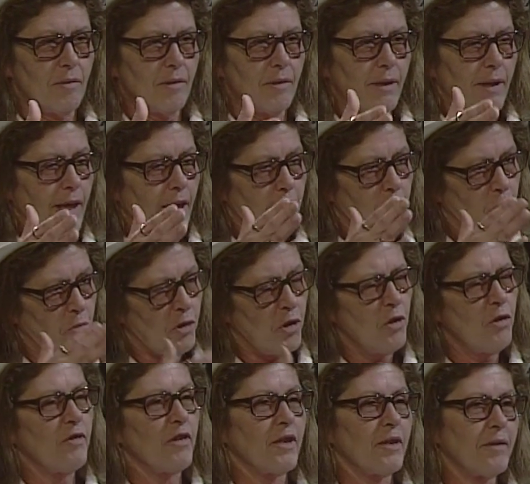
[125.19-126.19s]
has
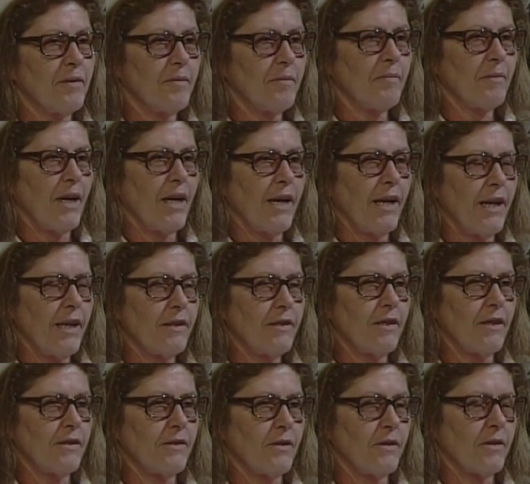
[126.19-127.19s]
proven my
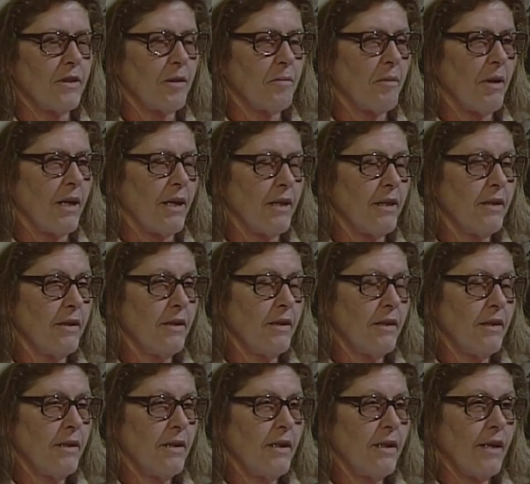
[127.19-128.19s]
ancestors and my
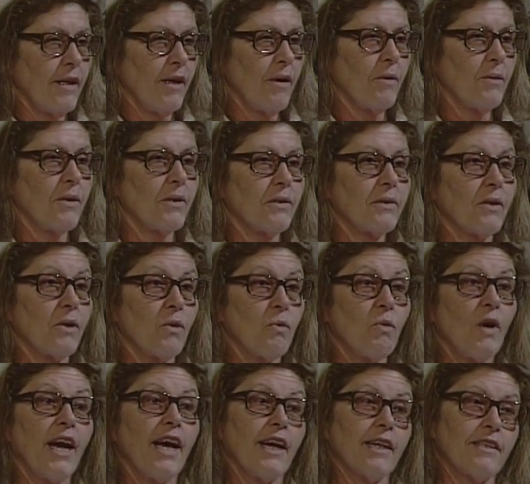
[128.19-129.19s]
elders
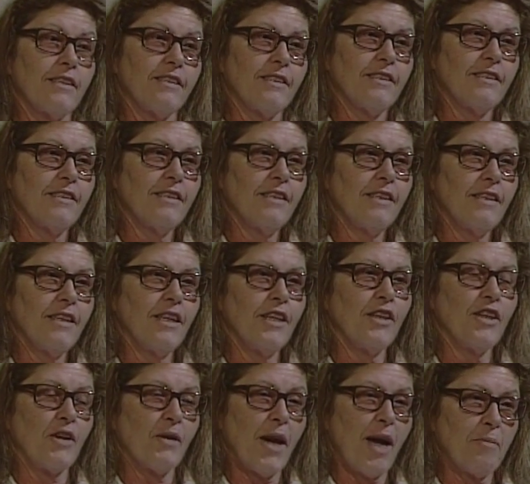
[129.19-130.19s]
correct in
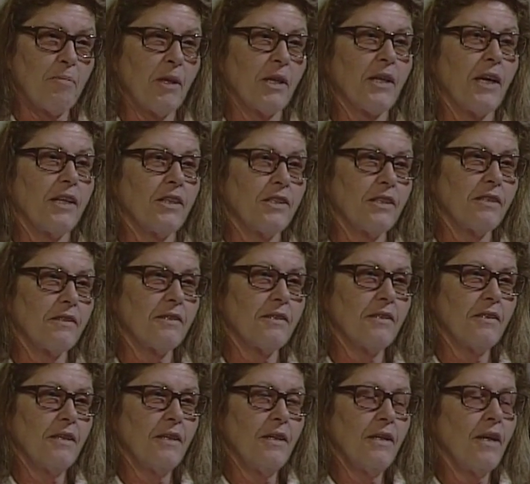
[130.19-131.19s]
their applications.
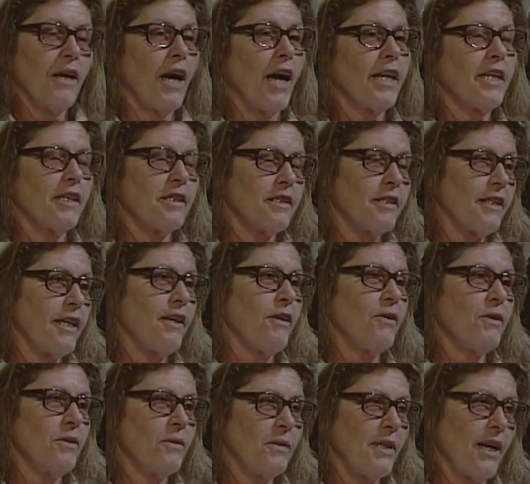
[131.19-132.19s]
I can tell
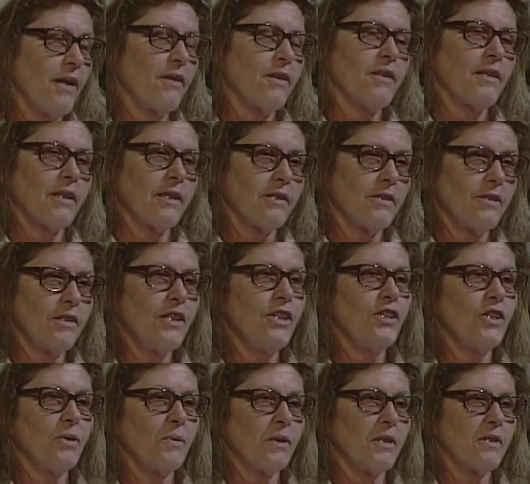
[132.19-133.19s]
you down to the
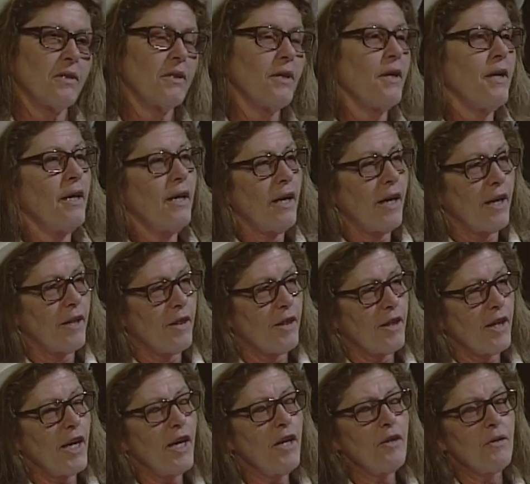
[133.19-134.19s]
constituents, and
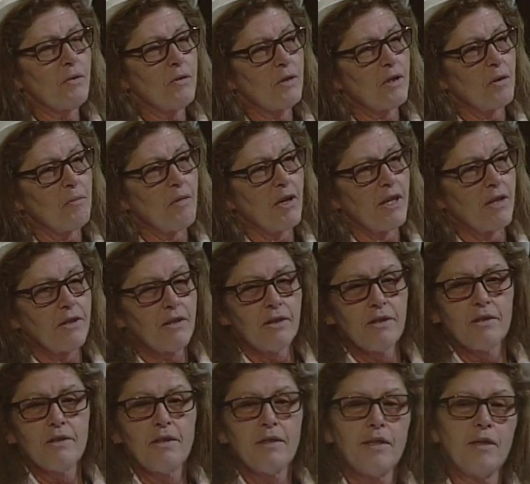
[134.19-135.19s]
they use the
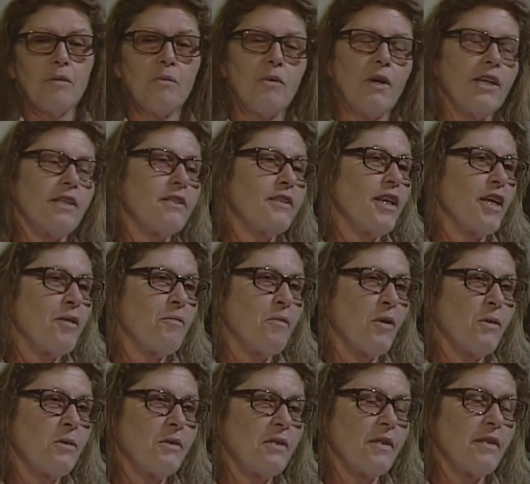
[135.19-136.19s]
medicines in ways that
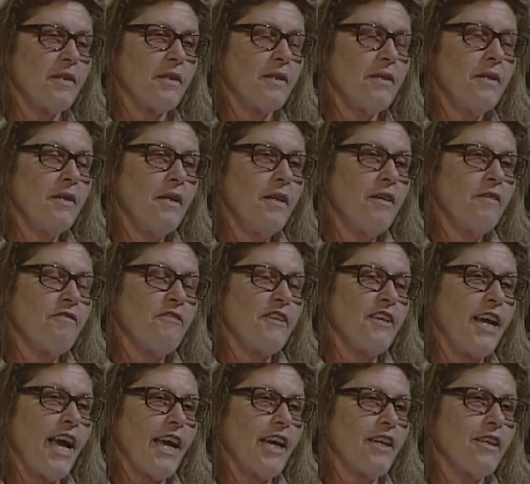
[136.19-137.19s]
most of the
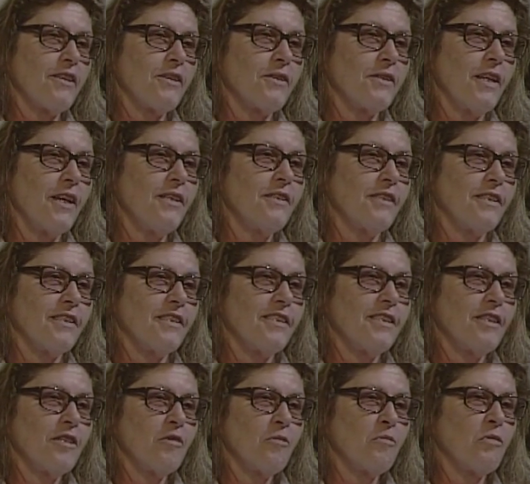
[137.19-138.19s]
vernacular doesn't,
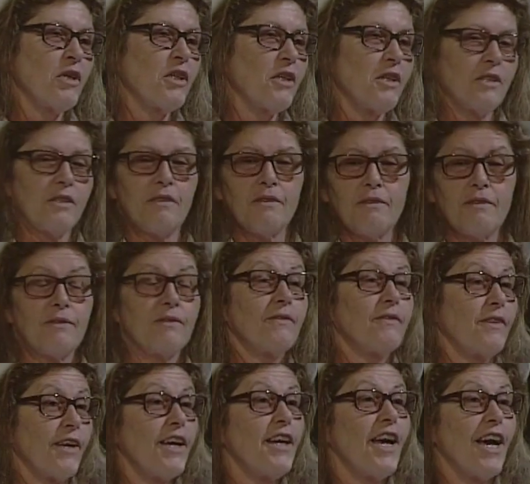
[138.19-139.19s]
because
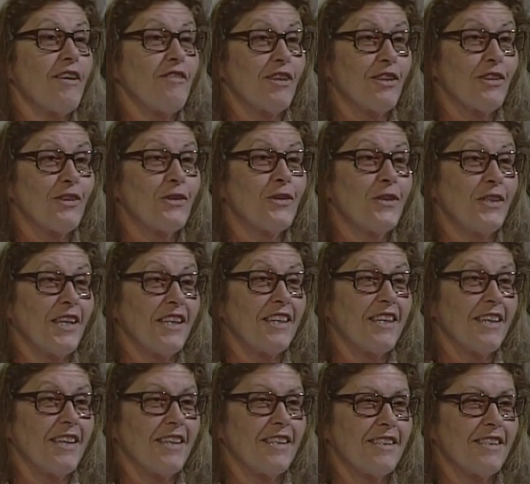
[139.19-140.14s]
they haven't learned it yet.